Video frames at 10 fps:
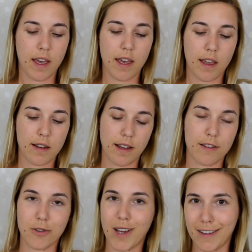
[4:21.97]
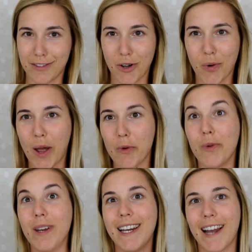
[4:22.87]
And as you guys know, I
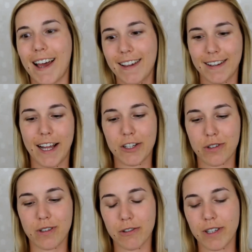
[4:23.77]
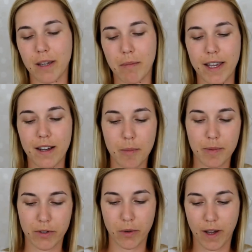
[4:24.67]
really like natural looking makeup,
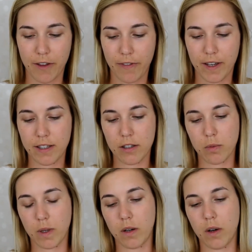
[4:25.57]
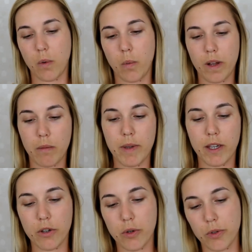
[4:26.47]
so I think this one will be
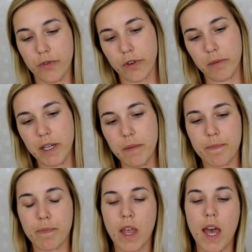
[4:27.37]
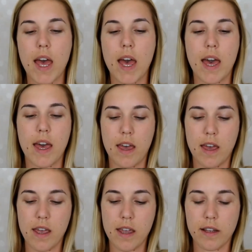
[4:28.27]
good for me.
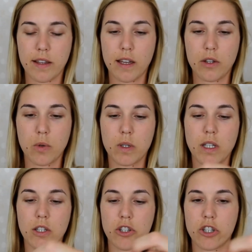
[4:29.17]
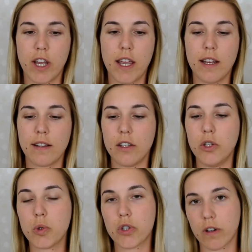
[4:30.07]
And I took the shade
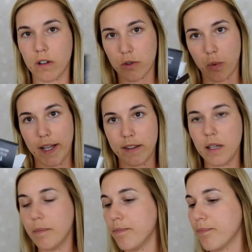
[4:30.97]
Neutral twenty.